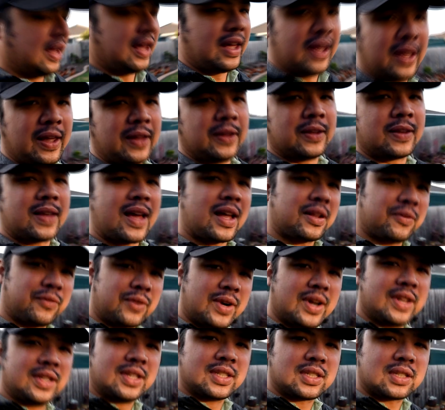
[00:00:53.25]
And that
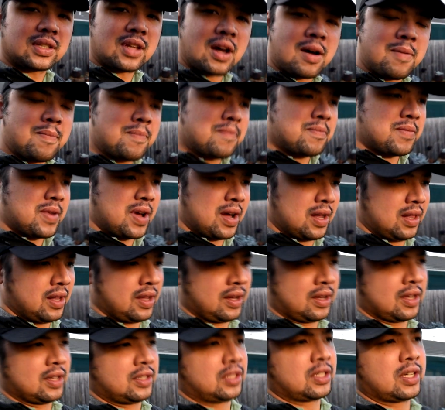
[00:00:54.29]
friend is Tom. I'll
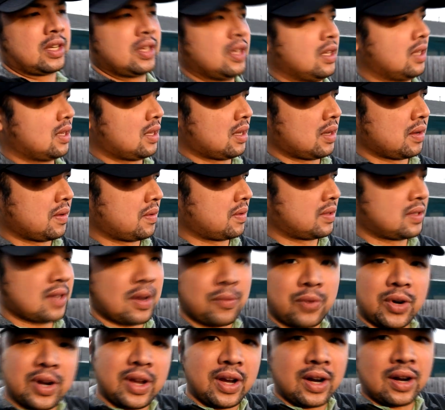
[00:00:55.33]
link his channel
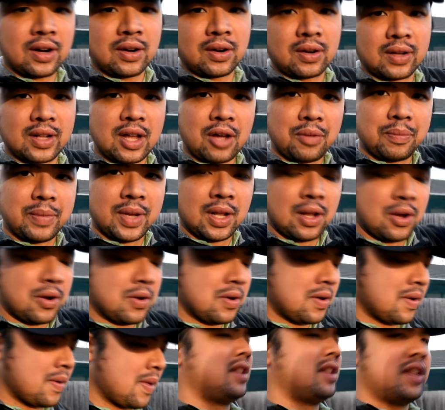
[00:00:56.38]
somewhere here or down below.
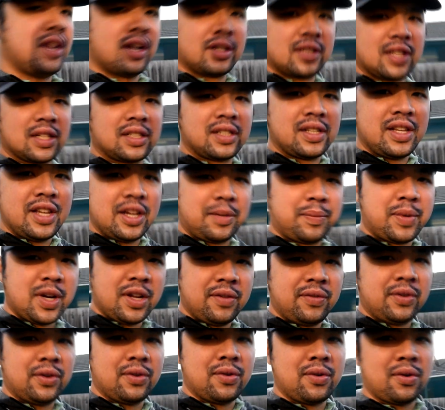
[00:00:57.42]
And here's a sneak
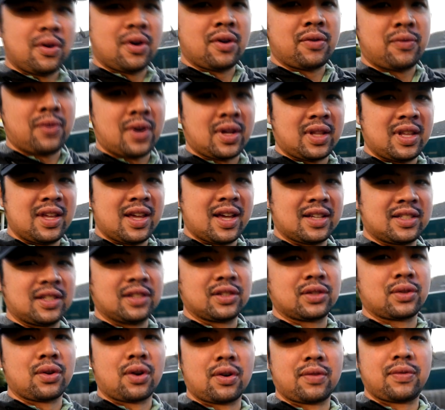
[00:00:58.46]
preview of what he has in
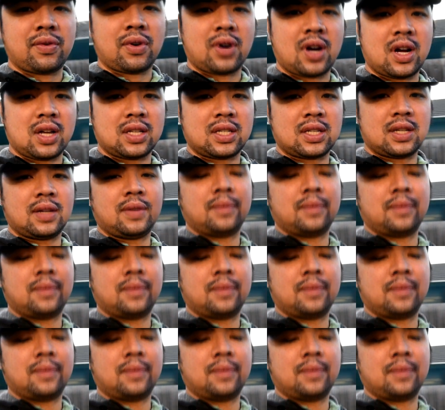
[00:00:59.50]
store for us.